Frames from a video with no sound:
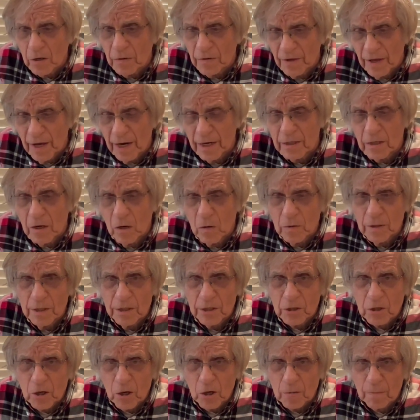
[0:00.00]
then known
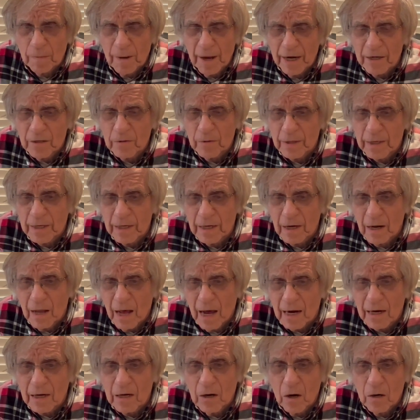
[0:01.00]
as Kirkpatrick and
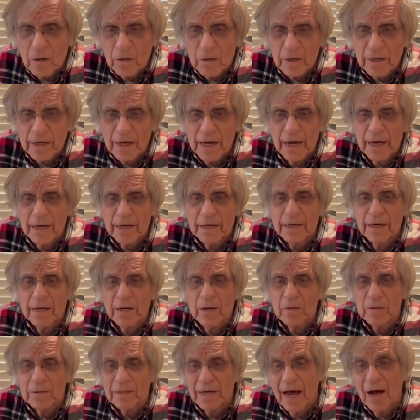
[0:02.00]
Lockhart, or
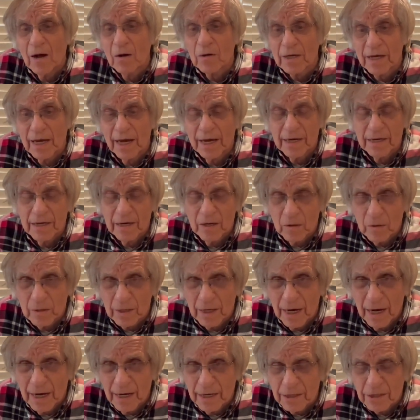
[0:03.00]
K&L, now K&L
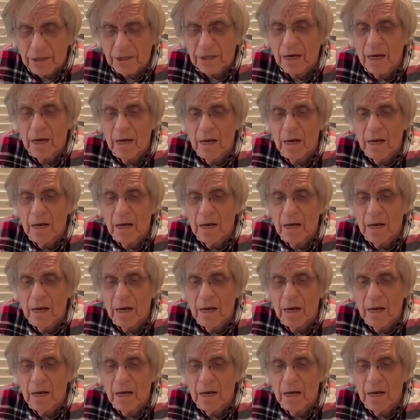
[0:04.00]
Gates,